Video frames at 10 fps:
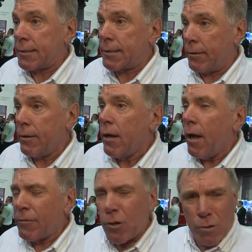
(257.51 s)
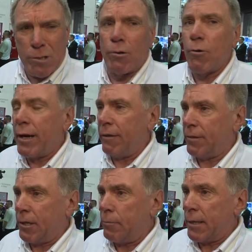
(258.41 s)
So of course we're all here
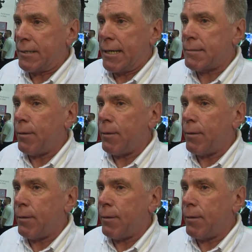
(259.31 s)
for new business,